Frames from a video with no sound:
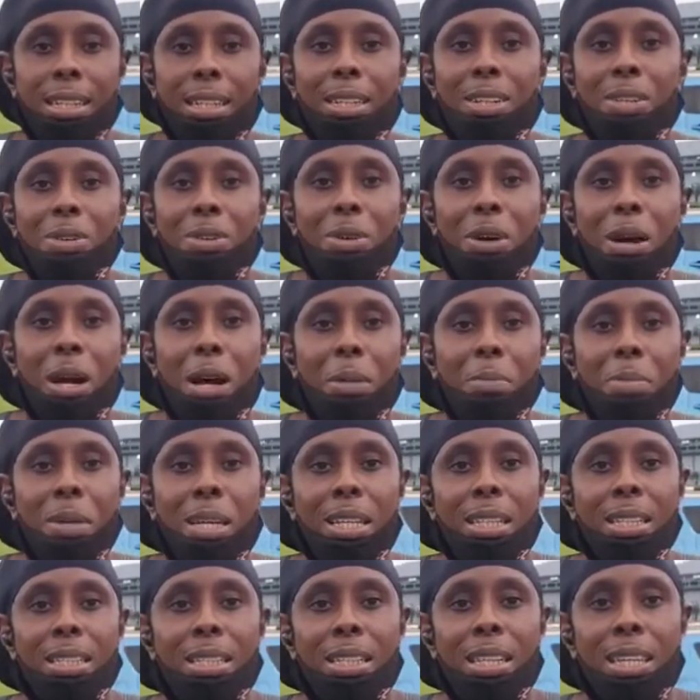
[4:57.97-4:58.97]
You know what I
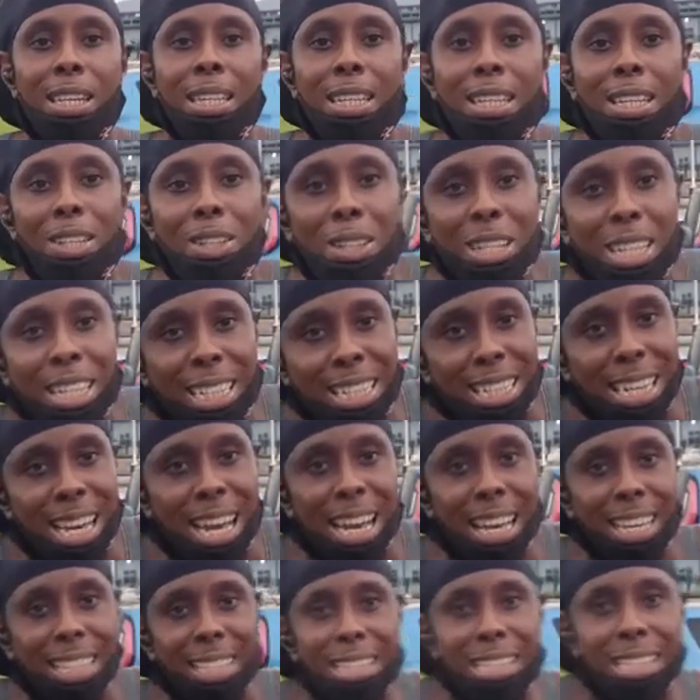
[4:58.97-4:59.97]
mean? You're looking
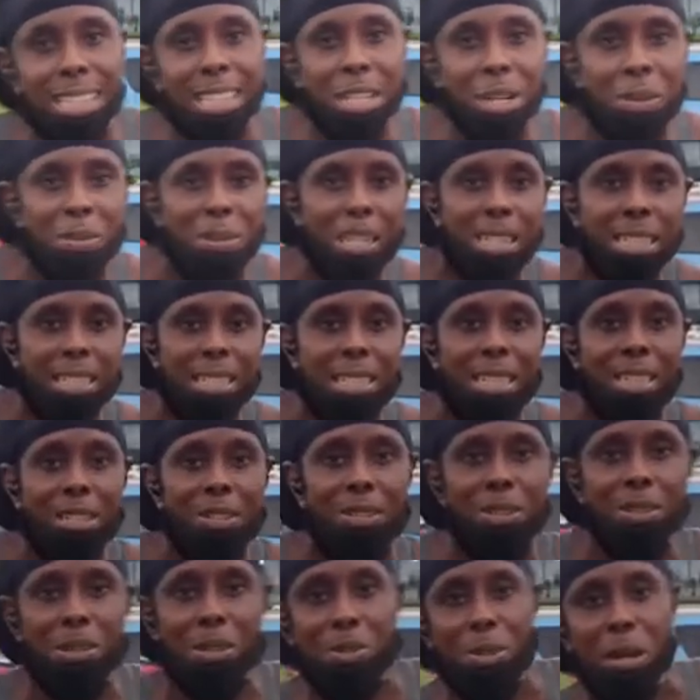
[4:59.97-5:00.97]
nice and you would say, you
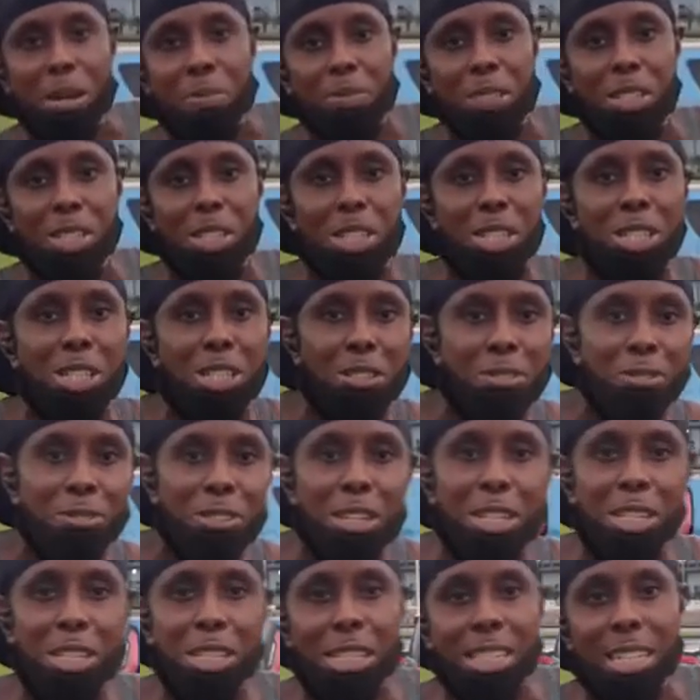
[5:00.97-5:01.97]
know, God, I'm the she
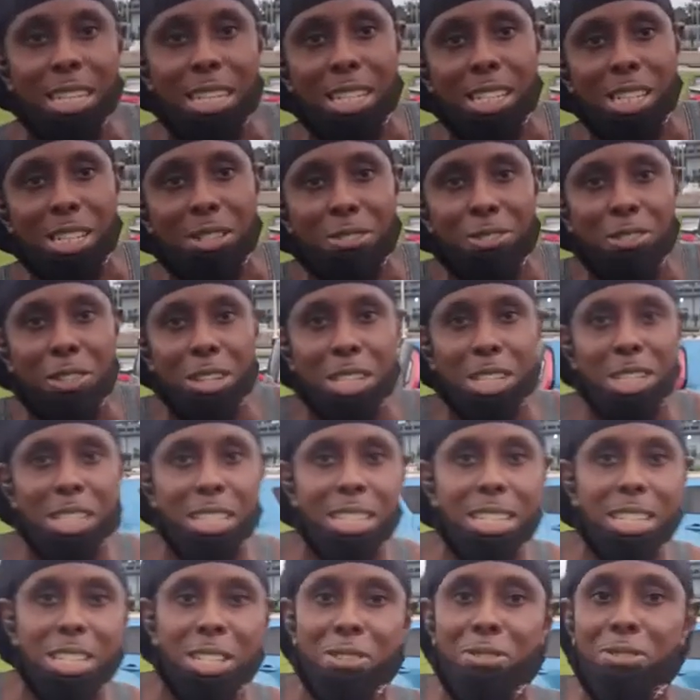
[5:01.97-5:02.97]
feels she this, she feels she
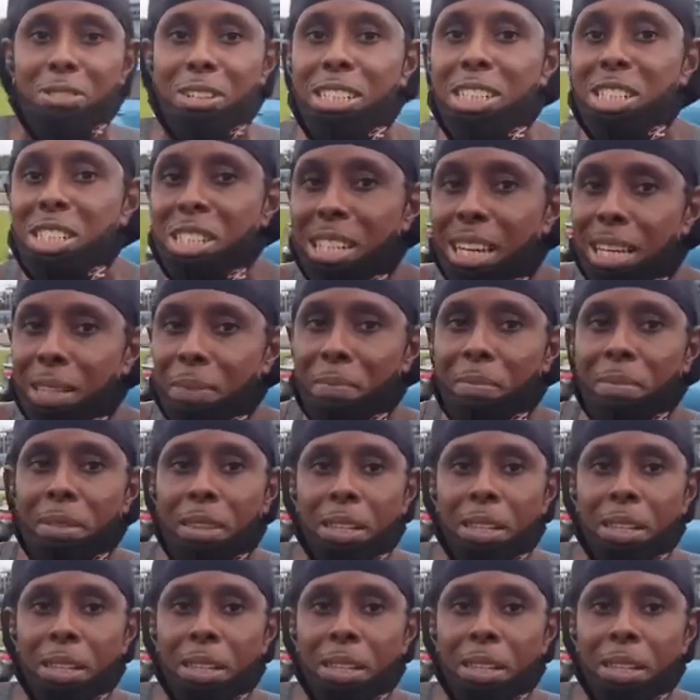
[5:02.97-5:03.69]
this, she feels she that.